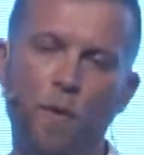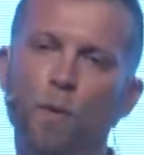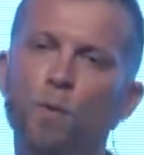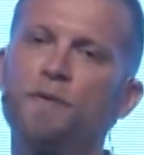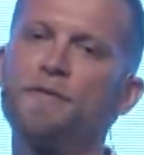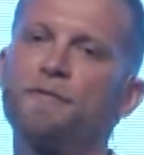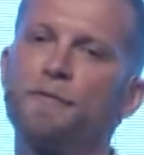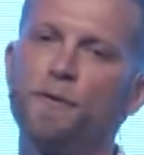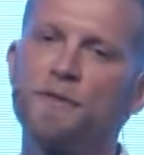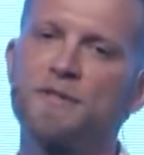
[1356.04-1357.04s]
all of the
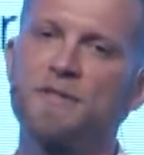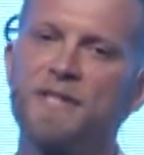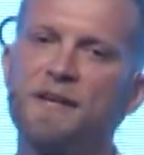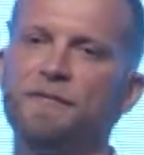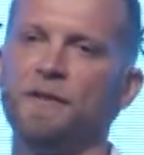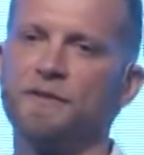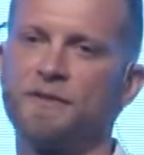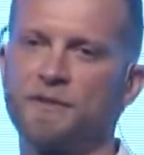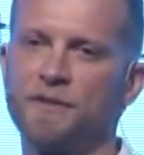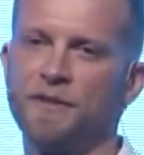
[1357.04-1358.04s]
fraudsters'
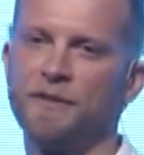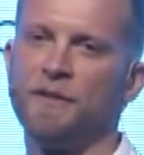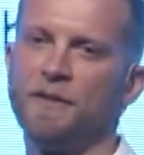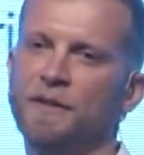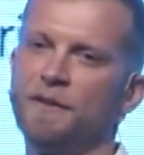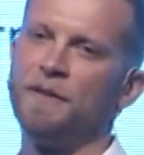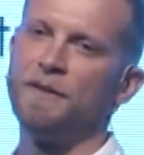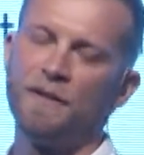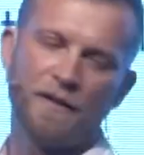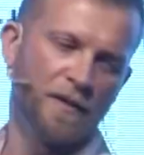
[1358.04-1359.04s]
efforts
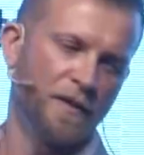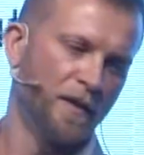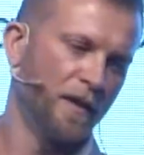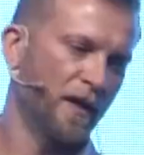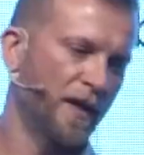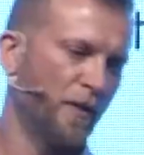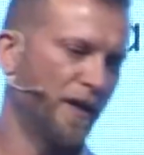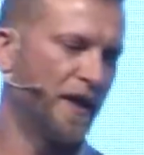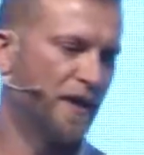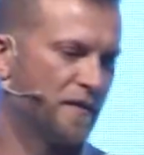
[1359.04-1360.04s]
are
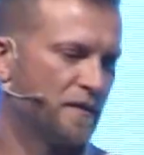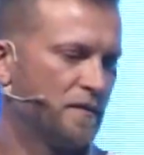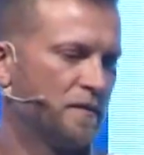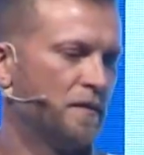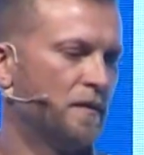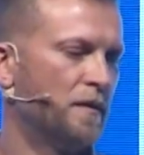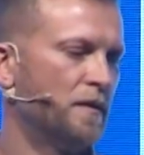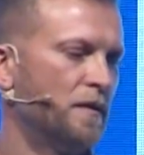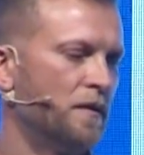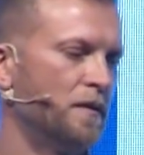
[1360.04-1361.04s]
going in
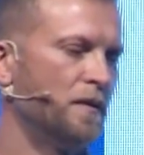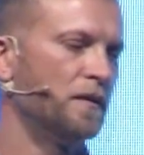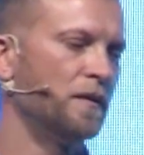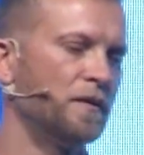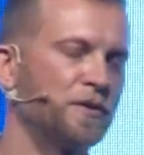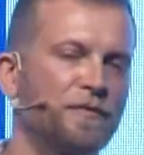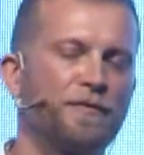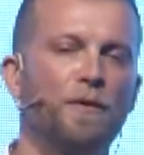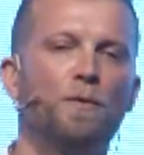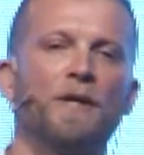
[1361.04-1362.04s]
to
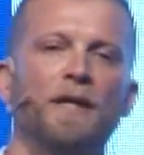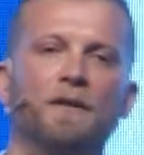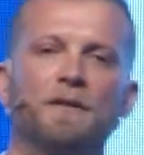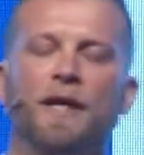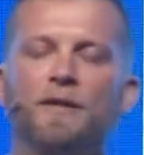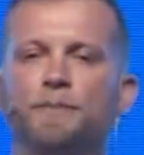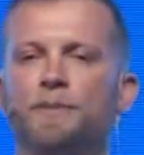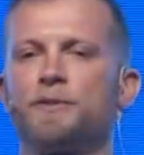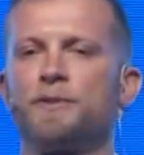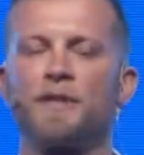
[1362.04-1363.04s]
fooling the
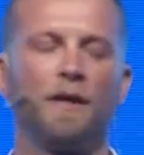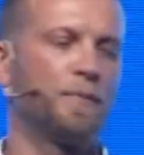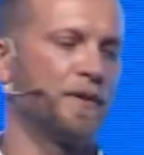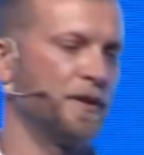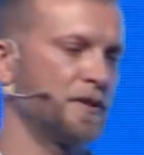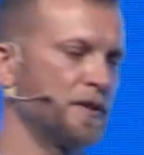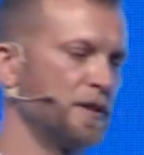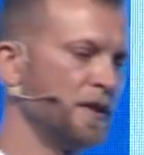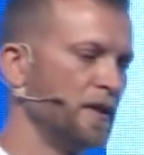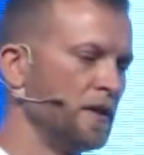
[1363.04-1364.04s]
attribution company's
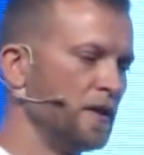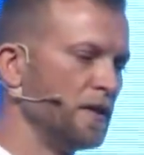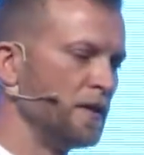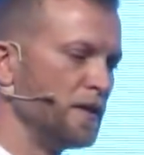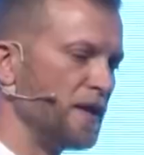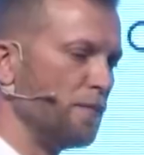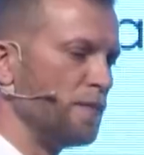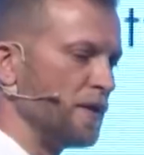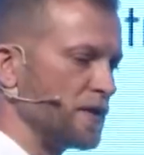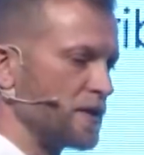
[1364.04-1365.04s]

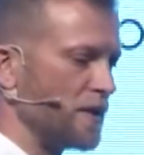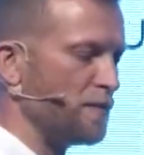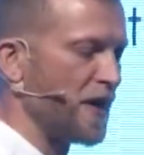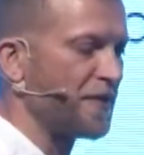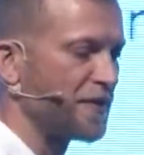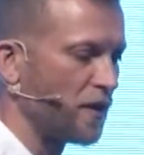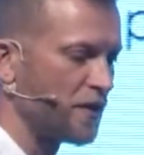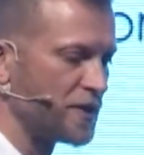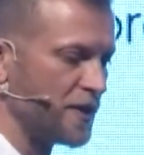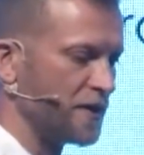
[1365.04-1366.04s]
numbers and
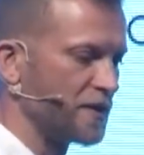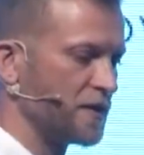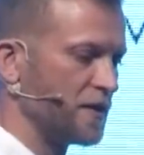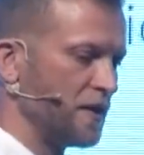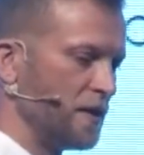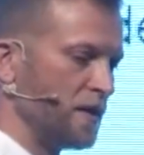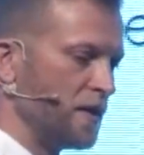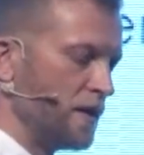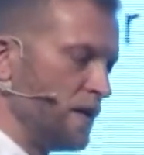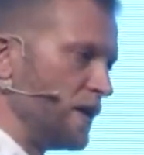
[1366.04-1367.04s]
methodologies
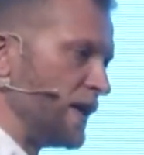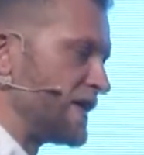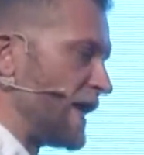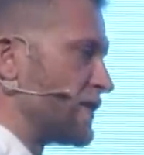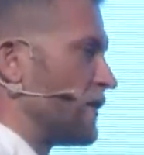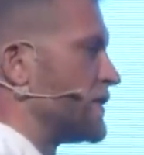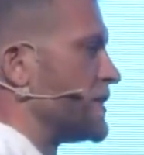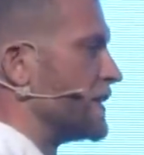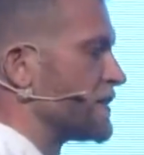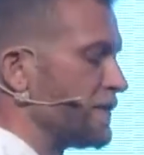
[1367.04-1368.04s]
and
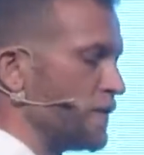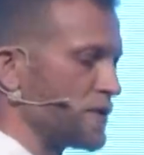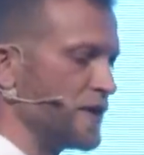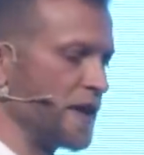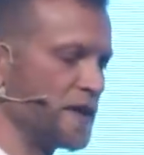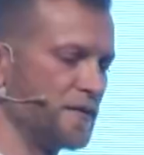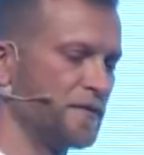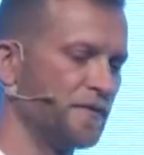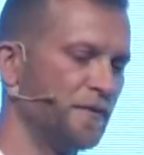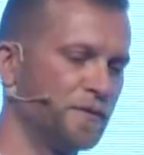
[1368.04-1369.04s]
technology into false
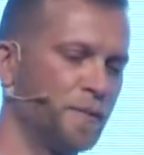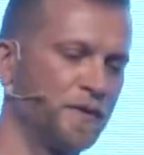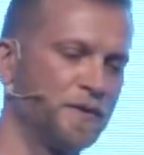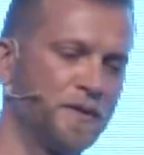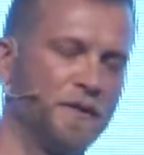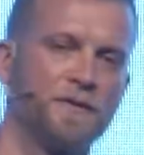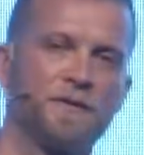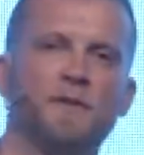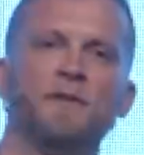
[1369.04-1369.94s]
negatives and false positives.